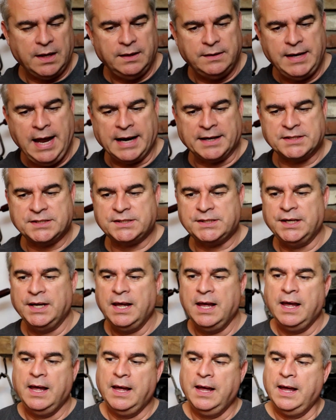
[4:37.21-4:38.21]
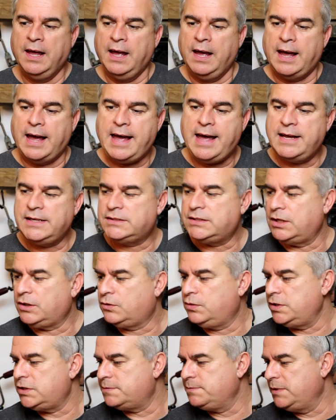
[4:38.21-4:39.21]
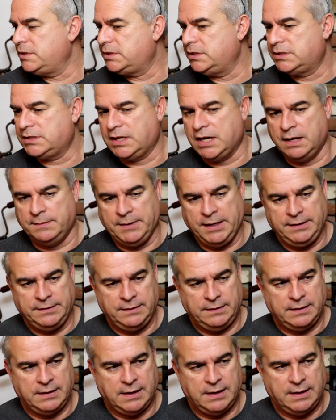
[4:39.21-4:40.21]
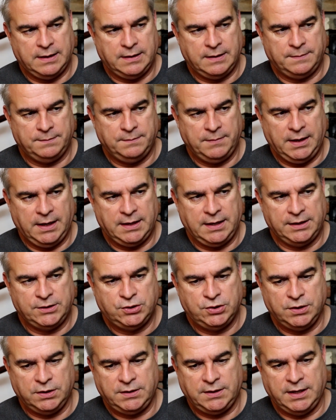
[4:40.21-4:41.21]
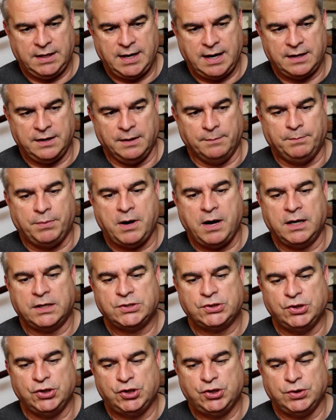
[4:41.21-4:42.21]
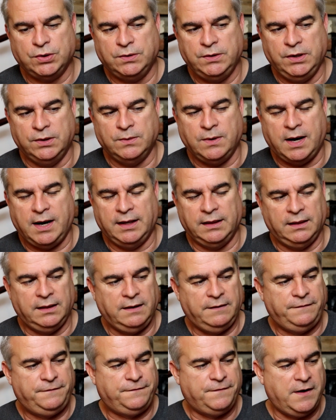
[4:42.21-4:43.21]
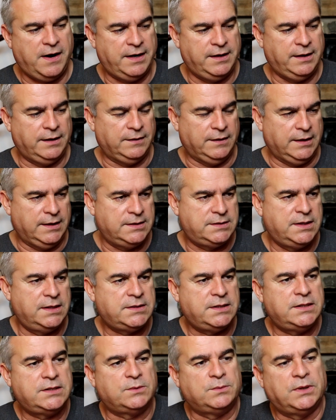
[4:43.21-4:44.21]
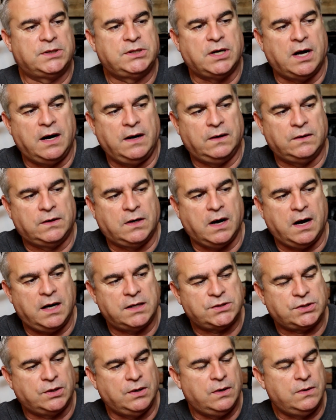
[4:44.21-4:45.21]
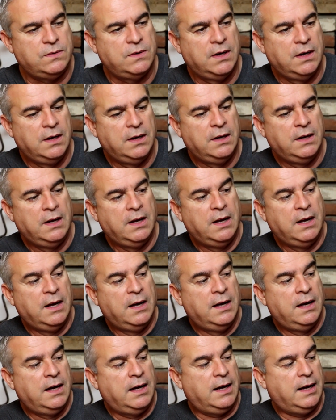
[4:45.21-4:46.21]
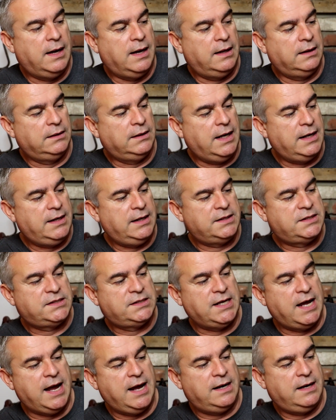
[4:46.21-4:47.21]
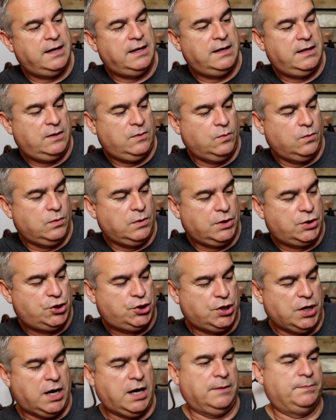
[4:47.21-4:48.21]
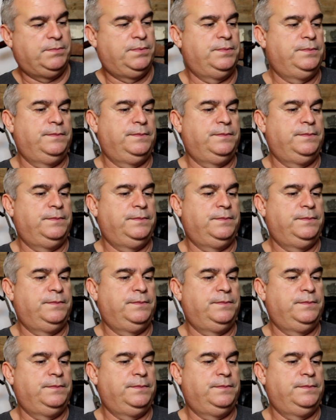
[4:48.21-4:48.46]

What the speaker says: Next, as Christmas is coming, and I took it out of the box to show you, I love finding these. This is a retired Costco Lighted Santa Workshop.